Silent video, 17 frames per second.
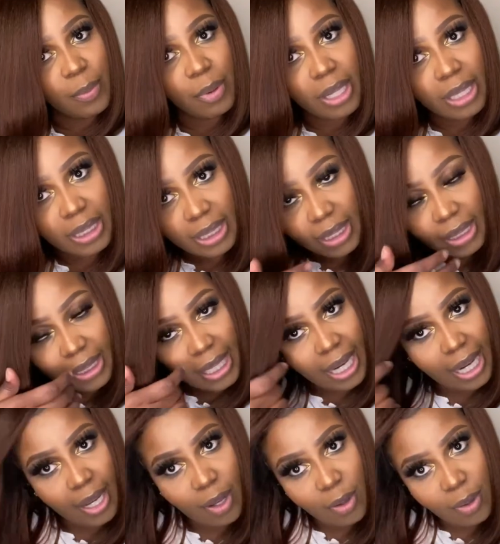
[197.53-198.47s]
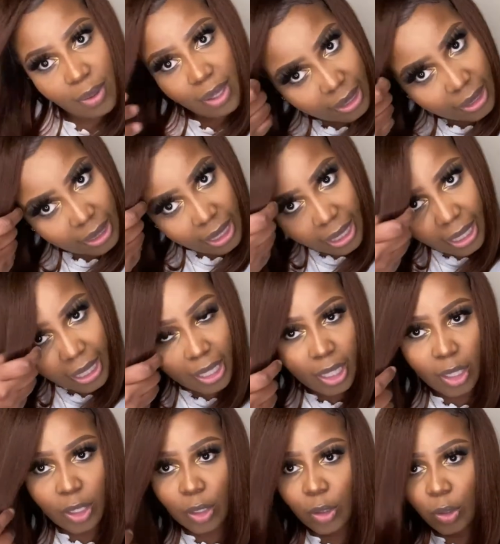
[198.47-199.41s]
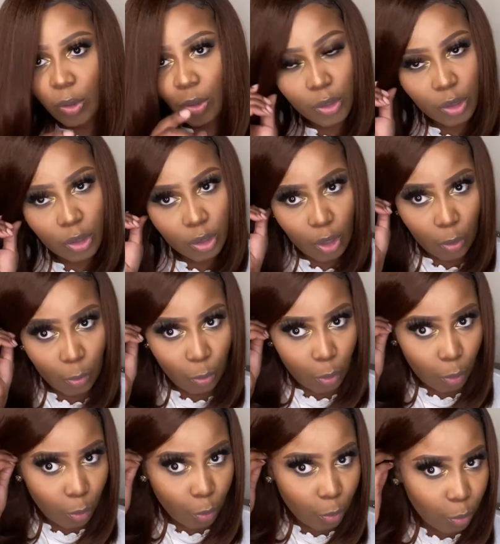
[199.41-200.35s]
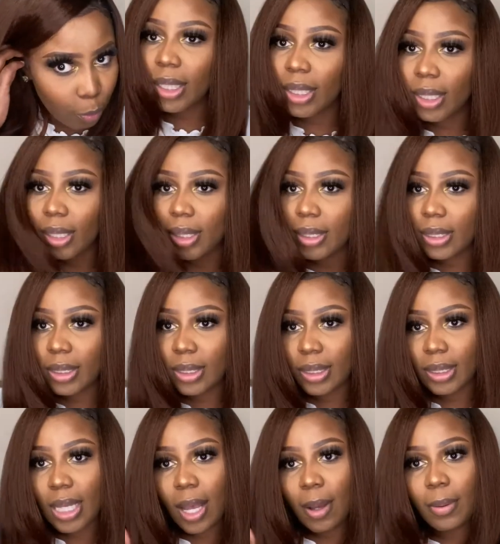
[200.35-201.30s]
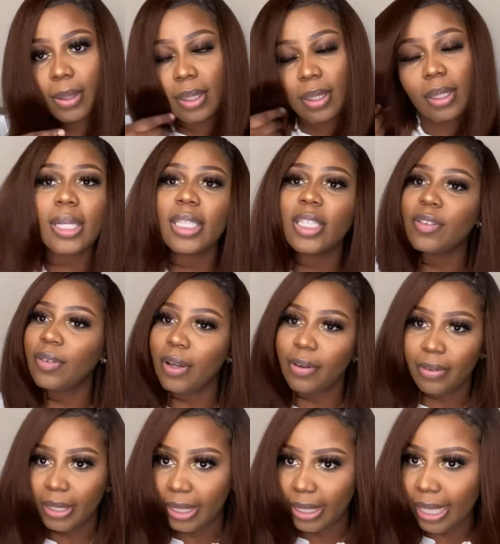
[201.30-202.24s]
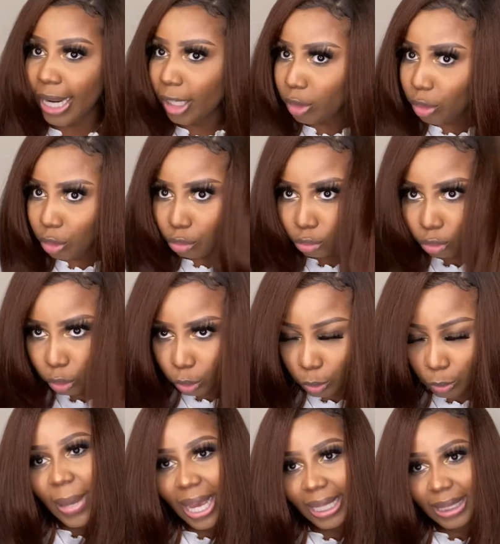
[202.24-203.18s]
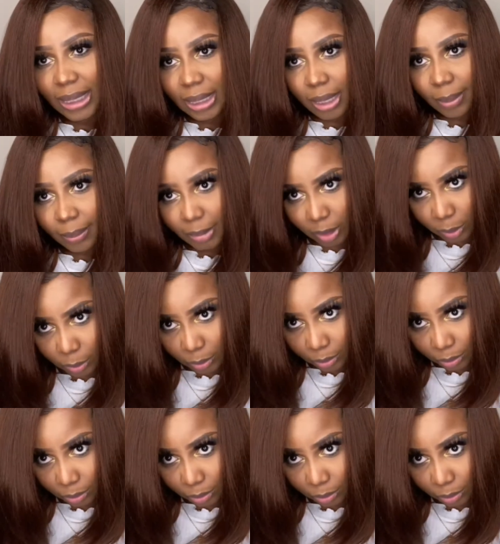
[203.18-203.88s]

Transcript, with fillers: brush it down to get a little so-woo. This is how it looks. It's very natural. Back to the middle.